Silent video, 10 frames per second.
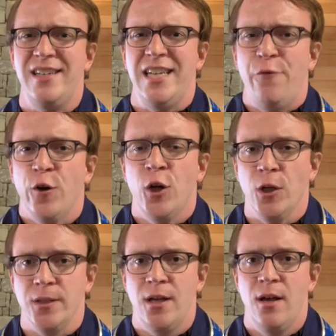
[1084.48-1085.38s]

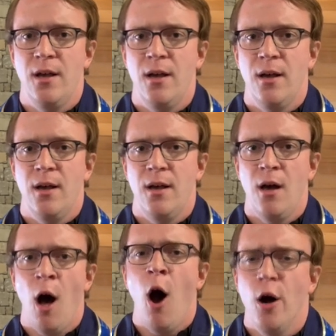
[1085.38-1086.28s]
Difficult,
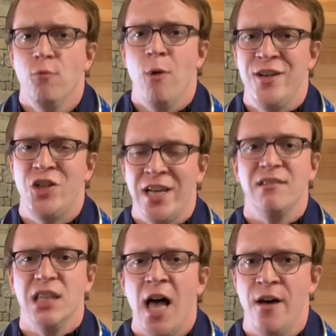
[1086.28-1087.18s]

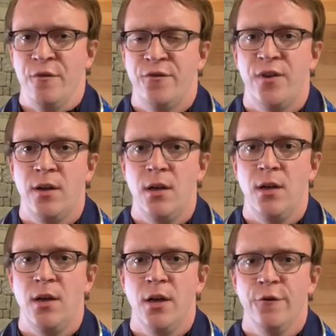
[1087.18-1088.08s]
heart-wrenching love
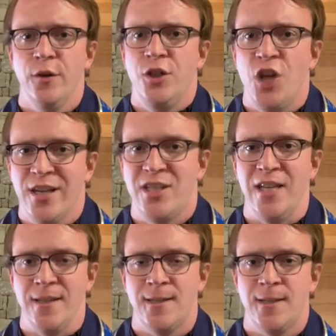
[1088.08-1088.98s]
for
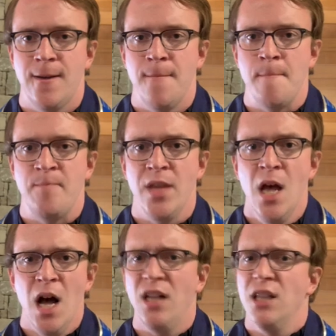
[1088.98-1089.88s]
justice.
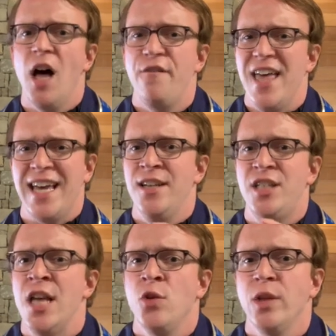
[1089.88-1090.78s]
A love that
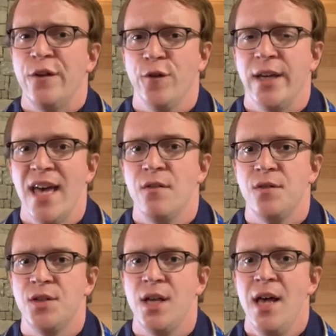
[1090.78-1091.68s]
continually
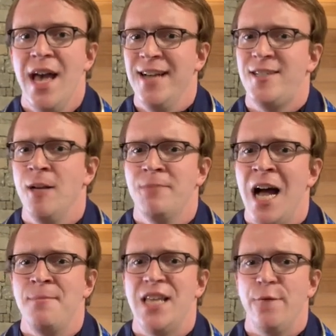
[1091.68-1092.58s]
forgives. And
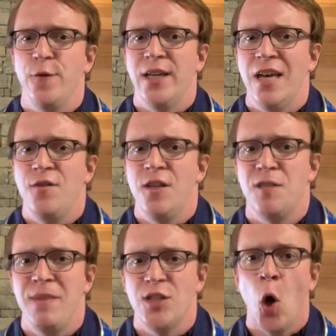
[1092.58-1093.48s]
sometimes that
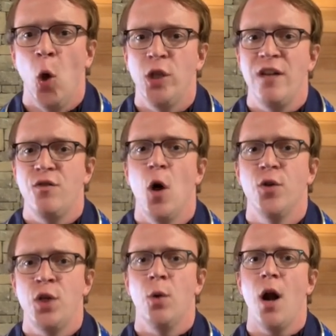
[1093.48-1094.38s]
forgiveness means holding
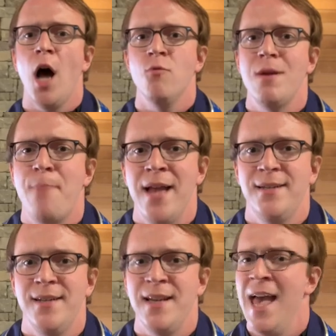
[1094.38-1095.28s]
those who are
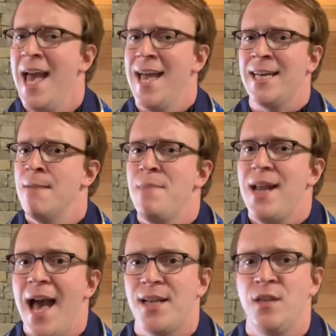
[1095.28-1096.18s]
unrepentant and commit
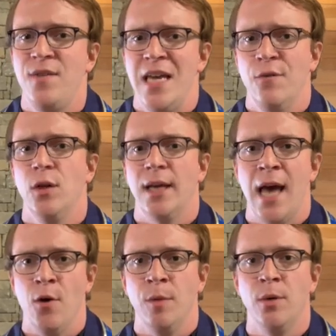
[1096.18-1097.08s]
acts of evil
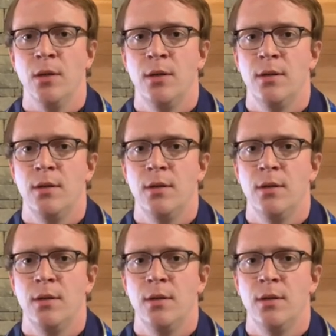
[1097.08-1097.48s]
accountable.